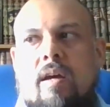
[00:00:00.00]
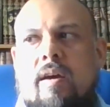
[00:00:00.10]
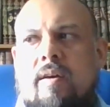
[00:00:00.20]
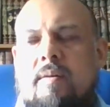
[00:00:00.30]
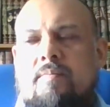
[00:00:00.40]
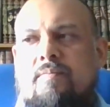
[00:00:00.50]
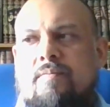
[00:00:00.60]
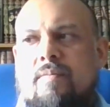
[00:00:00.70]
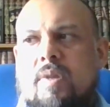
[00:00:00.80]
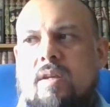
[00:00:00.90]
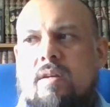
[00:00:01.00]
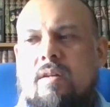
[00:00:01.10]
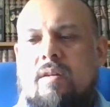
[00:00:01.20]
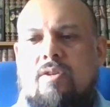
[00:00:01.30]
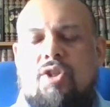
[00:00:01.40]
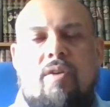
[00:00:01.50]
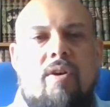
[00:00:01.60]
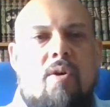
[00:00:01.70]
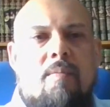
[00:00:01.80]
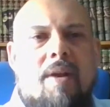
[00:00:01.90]
um,
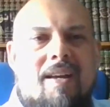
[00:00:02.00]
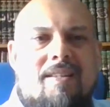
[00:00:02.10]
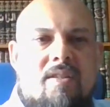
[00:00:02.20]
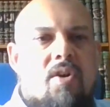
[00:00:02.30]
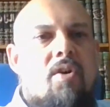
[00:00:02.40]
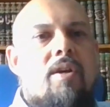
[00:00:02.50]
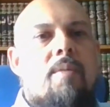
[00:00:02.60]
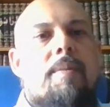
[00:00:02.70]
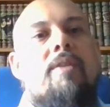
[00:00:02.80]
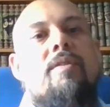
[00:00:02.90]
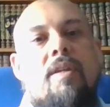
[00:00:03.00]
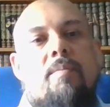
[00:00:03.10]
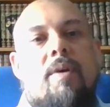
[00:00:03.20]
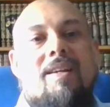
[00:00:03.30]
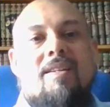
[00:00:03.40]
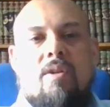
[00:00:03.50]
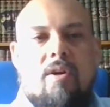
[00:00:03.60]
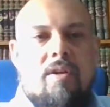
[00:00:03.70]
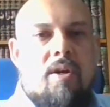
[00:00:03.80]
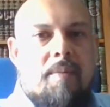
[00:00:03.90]
Sharia compliance is only about the riba, it's
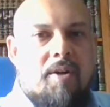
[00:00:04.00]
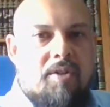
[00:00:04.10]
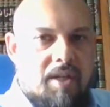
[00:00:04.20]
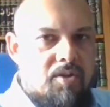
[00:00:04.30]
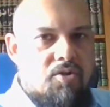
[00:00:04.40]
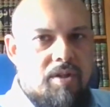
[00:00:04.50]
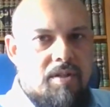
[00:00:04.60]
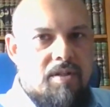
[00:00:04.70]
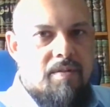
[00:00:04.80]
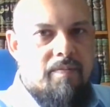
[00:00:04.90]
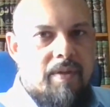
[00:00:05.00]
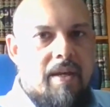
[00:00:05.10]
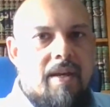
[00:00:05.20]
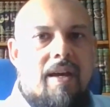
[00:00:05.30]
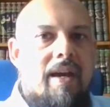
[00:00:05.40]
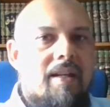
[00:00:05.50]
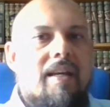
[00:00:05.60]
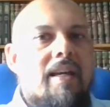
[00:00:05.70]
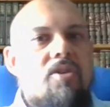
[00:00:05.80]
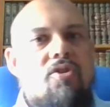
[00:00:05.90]
only about interest.
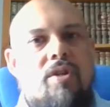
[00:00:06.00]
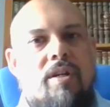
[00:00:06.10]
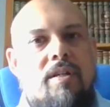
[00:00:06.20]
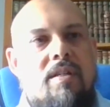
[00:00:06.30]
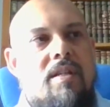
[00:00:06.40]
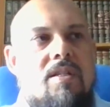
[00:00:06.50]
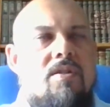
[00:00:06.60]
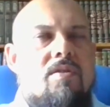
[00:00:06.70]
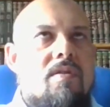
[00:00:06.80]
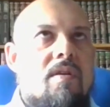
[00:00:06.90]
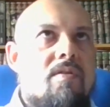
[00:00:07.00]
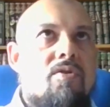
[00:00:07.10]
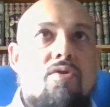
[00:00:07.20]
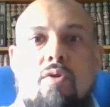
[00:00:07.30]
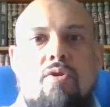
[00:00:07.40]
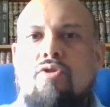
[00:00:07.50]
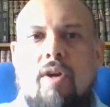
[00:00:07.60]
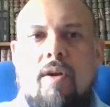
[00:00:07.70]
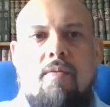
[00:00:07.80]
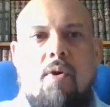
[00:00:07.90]
And interest is so
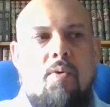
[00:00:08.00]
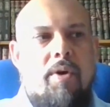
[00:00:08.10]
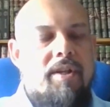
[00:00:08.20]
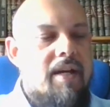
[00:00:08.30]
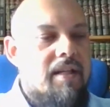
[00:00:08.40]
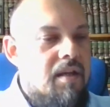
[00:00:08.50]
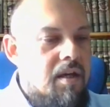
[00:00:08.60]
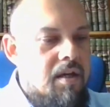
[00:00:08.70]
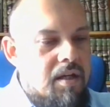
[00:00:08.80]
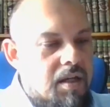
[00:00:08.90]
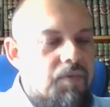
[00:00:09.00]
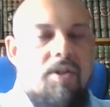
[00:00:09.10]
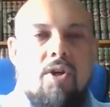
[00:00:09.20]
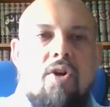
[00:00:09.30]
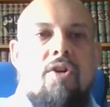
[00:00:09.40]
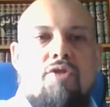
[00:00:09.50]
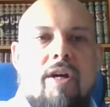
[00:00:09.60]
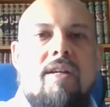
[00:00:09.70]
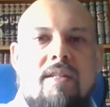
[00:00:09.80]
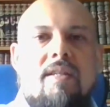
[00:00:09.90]
straightforward that if in the
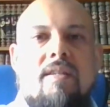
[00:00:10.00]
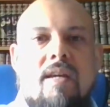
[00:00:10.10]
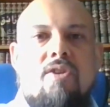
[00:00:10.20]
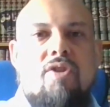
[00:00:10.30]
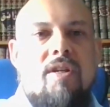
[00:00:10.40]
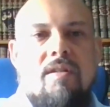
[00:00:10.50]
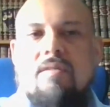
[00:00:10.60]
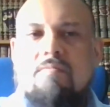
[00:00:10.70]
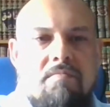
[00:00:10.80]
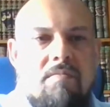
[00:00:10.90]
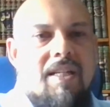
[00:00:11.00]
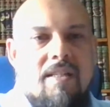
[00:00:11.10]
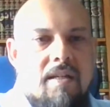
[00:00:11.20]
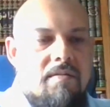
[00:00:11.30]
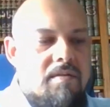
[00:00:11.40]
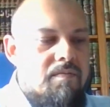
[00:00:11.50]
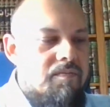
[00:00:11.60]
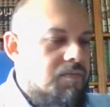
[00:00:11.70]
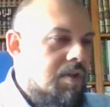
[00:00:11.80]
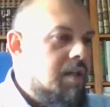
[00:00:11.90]
contract it says interest, that's it,
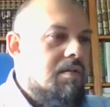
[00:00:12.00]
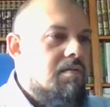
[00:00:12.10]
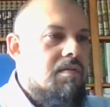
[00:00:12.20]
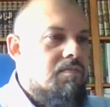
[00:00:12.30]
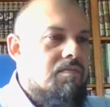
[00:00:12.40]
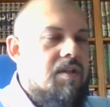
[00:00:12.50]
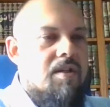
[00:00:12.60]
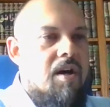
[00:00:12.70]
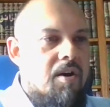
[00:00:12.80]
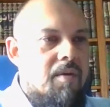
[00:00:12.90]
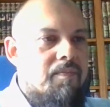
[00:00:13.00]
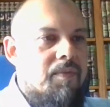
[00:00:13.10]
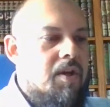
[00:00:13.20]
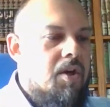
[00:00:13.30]
then it's haram.